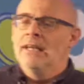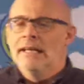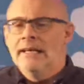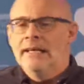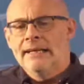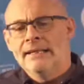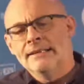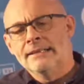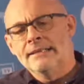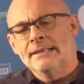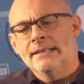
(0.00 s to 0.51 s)

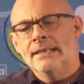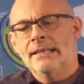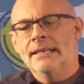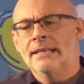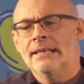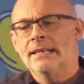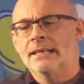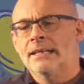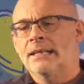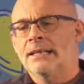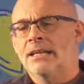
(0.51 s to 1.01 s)
And
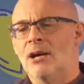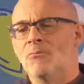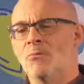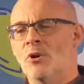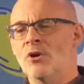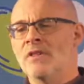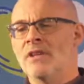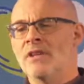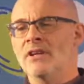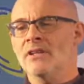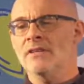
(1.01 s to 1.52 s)

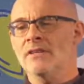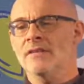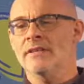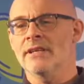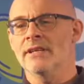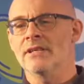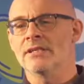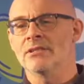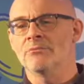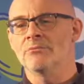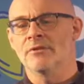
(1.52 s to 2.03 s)
among the other
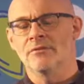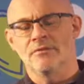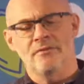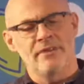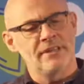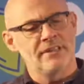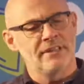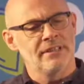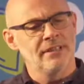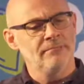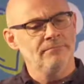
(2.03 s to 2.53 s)
things that we're
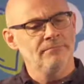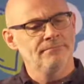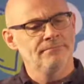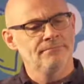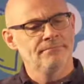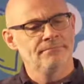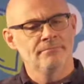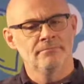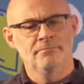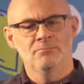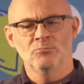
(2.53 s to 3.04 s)
facing
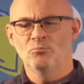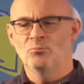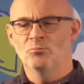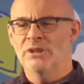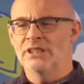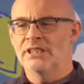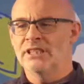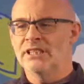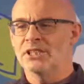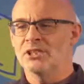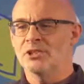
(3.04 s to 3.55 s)

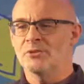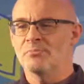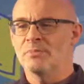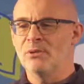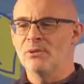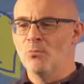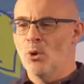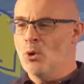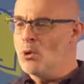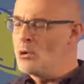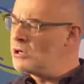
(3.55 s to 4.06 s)
is that there's
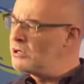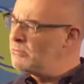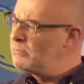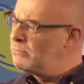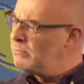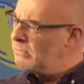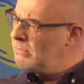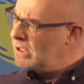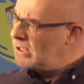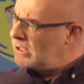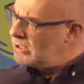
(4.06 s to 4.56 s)
been
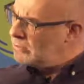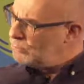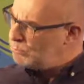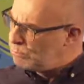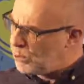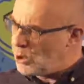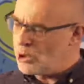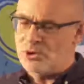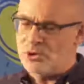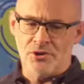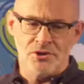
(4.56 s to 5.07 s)
more
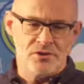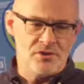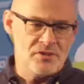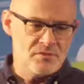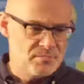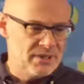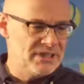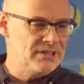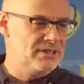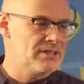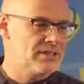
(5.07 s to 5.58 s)
borders
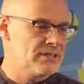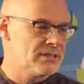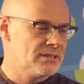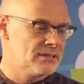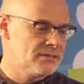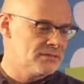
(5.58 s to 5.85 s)
built